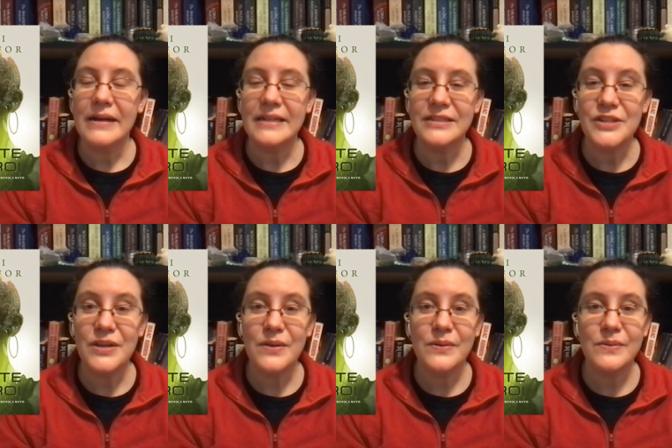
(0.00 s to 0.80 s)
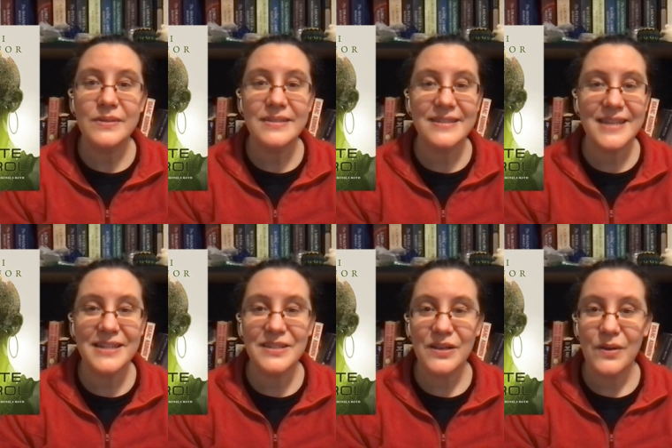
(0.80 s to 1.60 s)
and she goes,
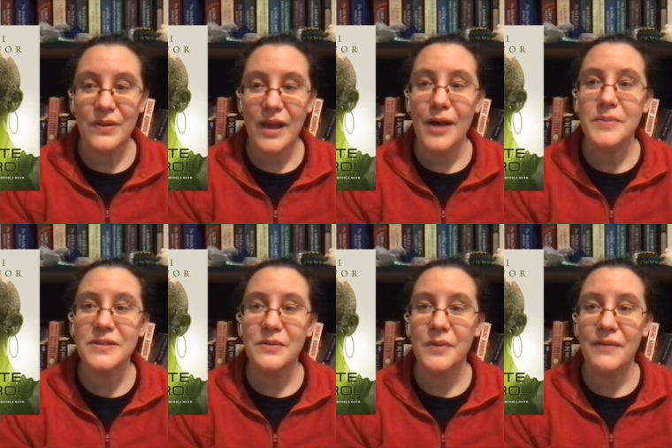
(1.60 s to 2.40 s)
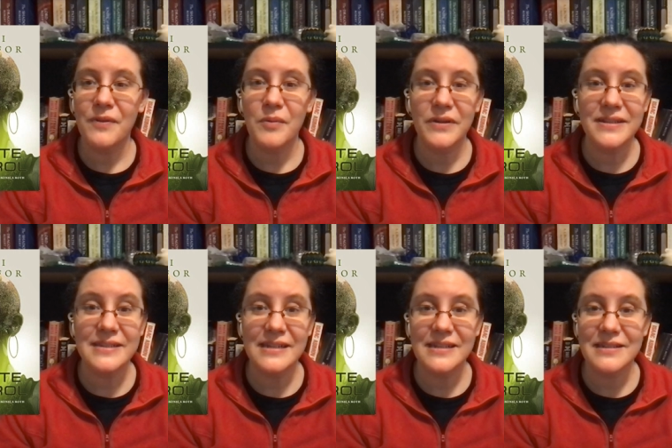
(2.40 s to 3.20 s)
decides to go the opposite way from where the
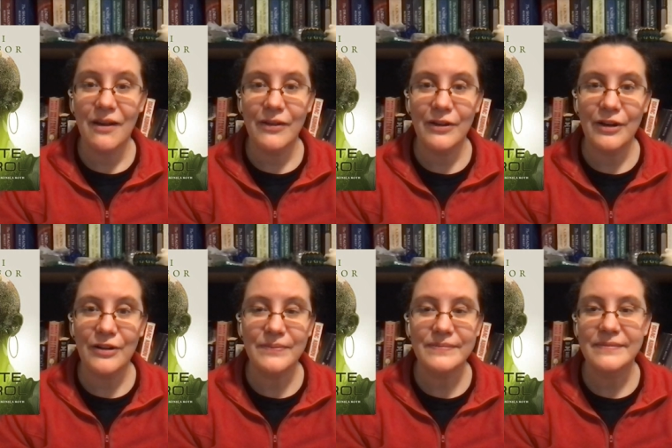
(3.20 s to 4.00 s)
seed is calling her